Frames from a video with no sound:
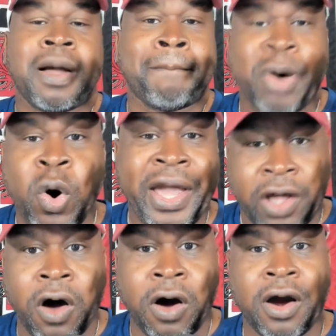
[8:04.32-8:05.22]
point
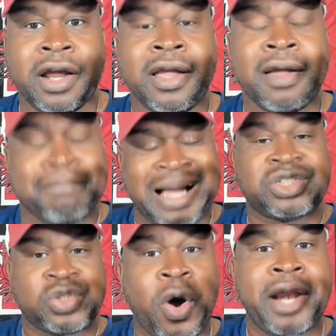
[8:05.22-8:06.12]
guard, my
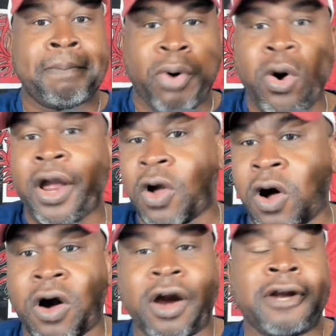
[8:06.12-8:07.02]
starting point
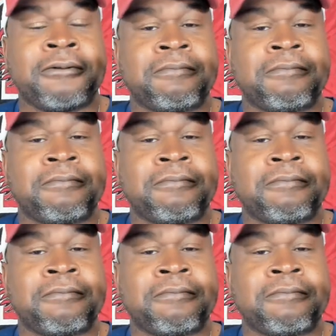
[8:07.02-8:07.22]
guard,